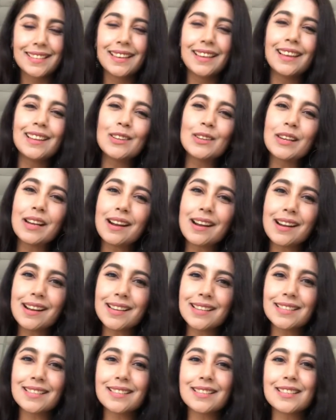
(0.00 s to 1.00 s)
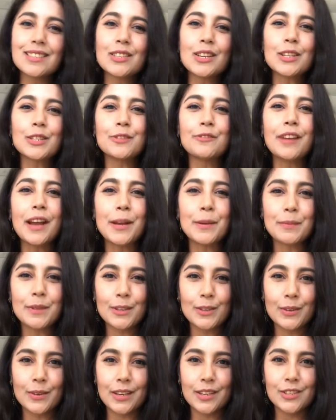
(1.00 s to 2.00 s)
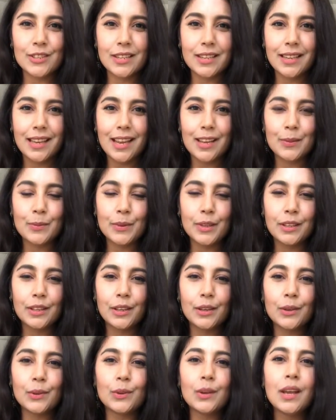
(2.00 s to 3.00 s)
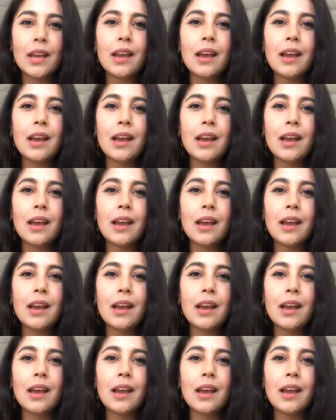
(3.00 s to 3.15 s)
Hello guys, this is Dr. Fatima Qureshi again with you.